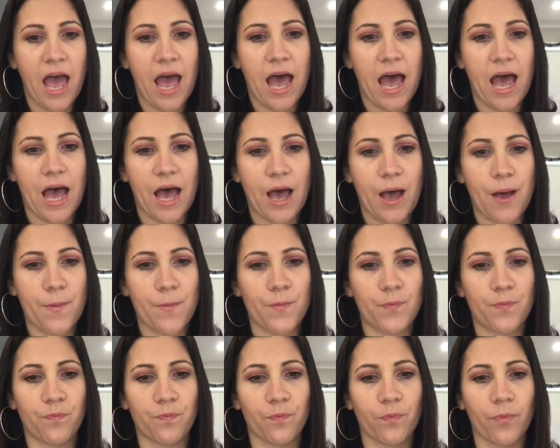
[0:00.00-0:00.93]

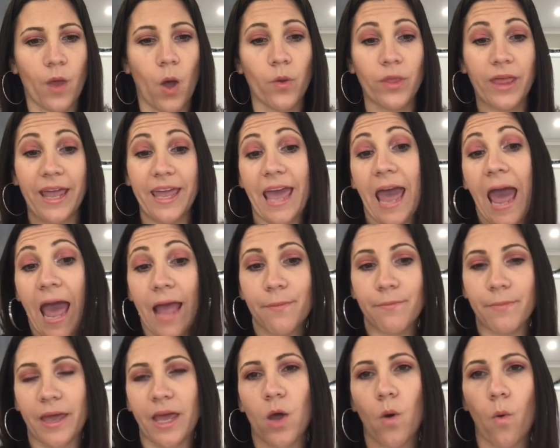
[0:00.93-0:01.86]
Or they can
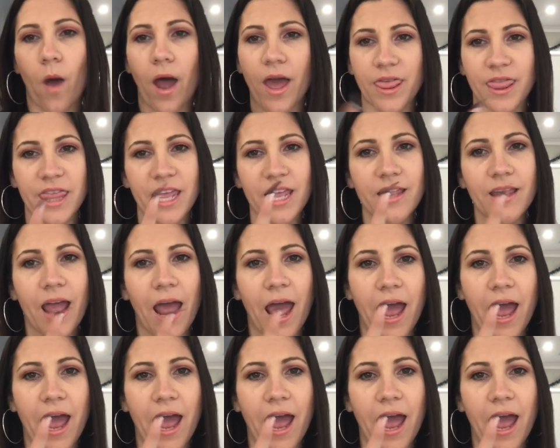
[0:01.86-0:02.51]
be quite thin,